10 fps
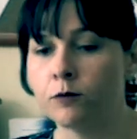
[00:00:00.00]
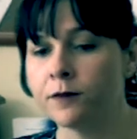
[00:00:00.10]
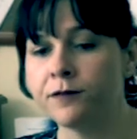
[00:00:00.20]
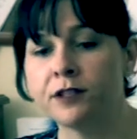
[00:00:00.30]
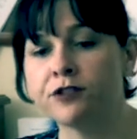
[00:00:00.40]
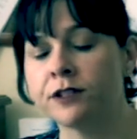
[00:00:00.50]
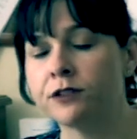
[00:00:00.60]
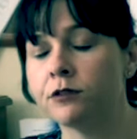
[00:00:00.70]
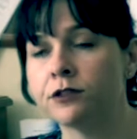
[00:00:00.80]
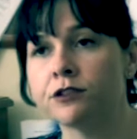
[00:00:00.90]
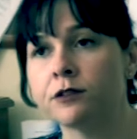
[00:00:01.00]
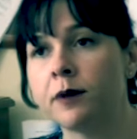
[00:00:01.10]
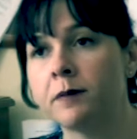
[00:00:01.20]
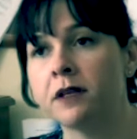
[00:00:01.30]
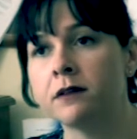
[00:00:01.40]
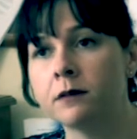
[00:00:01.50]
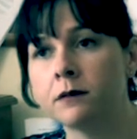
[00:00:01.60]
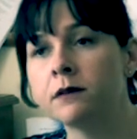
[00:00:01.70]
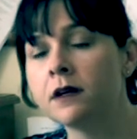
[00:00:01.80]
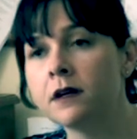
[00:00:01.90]
were featuring tortured women who
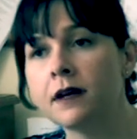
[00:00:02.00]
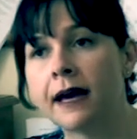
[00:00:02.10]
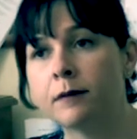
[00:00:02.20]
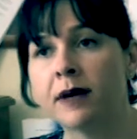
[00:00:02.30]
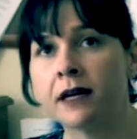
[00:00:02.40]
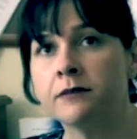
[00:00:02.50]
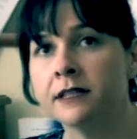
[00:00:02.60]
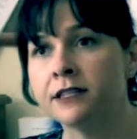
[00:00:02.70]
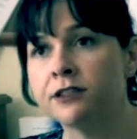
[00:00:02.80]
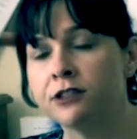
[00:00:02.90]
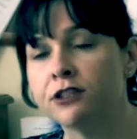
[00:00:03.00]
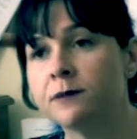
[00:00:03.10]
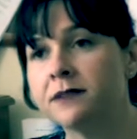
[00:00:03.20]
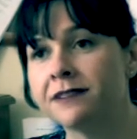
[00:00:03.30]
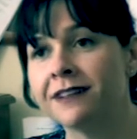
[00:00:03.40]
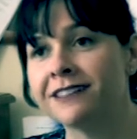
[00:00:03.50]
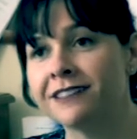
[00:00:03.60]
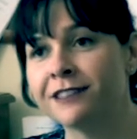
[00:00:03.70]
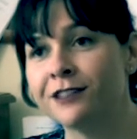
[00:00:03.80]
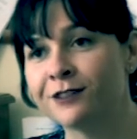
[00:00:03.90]
had bad relationships that I
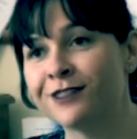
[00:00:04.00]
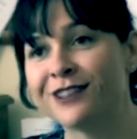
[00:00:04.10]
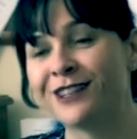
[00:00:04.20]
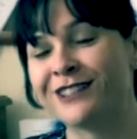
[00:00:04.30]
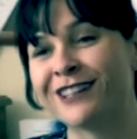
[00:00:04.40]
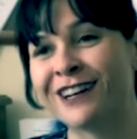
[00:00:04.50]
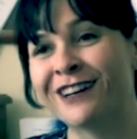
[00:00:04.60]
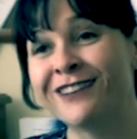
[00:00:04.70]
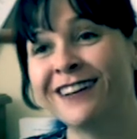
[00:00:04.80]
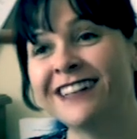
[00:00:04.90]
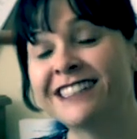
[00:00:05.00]
did years and years ago.